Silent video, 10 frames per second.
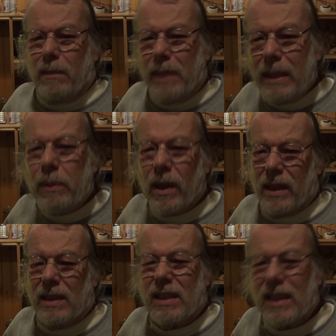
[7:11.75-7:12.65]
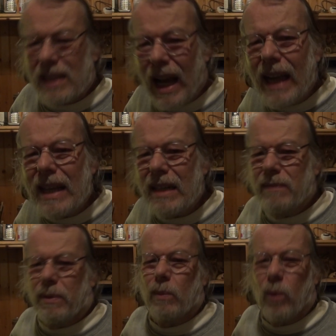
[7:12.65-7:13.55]
people in society
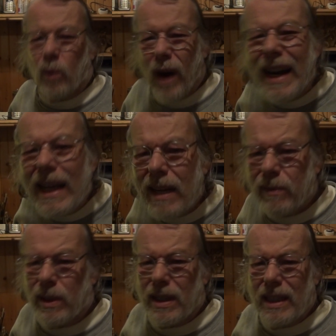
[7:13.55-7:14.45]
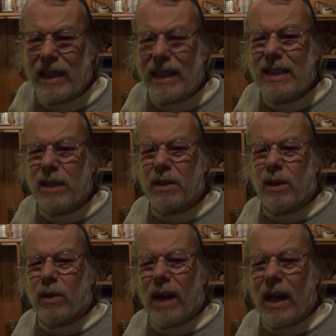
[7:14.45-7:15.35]
from running everything into the
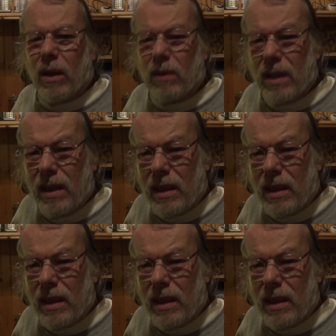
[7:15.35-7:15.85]
ground,